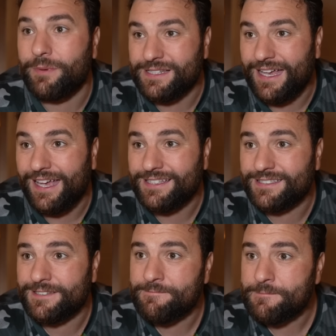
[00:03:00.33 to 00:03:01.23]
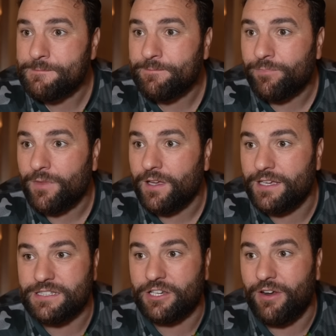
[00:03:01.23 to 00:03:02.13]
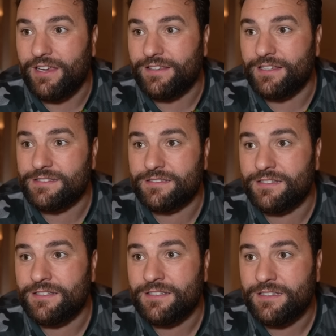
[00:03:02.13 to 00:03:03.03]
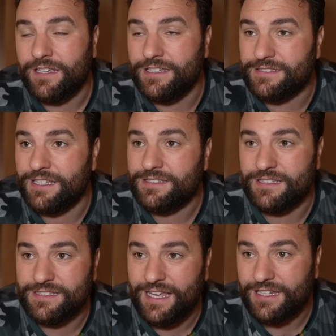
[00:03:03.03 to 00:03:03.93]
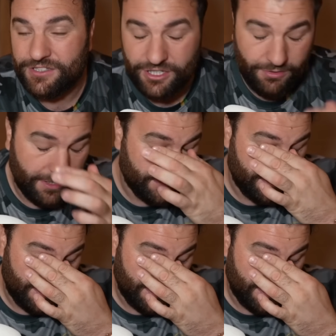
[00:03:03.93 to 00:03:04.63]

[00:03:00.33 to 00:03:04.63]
up his ass. He's the greatest. He's this, he's that, and so on.